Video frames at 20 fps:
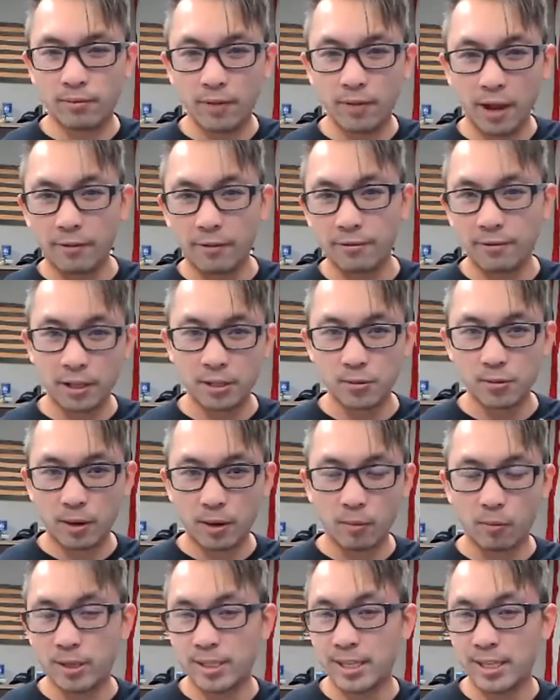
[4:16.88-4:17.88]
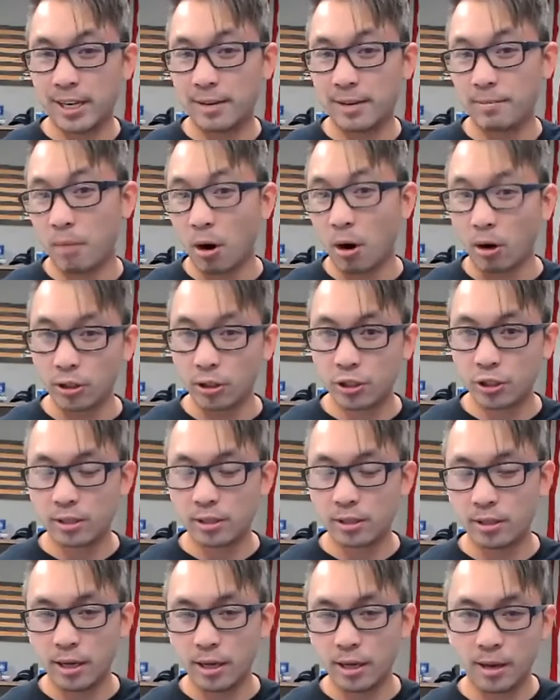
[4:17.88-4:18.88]
Fed funds rate was in
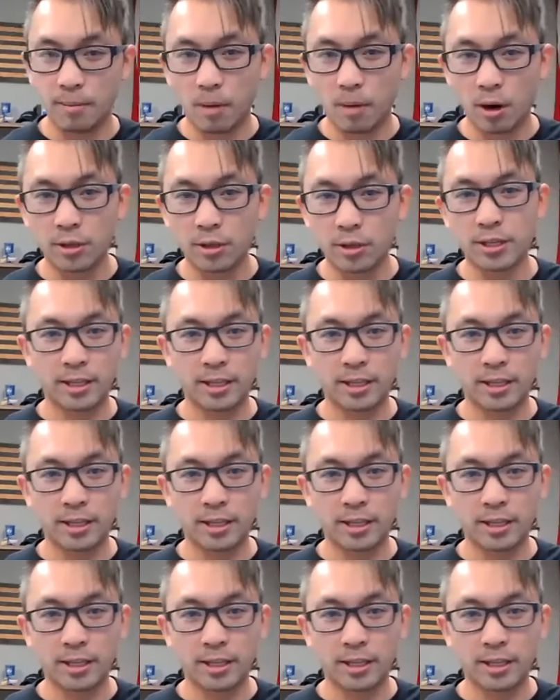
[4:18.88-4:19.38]
March,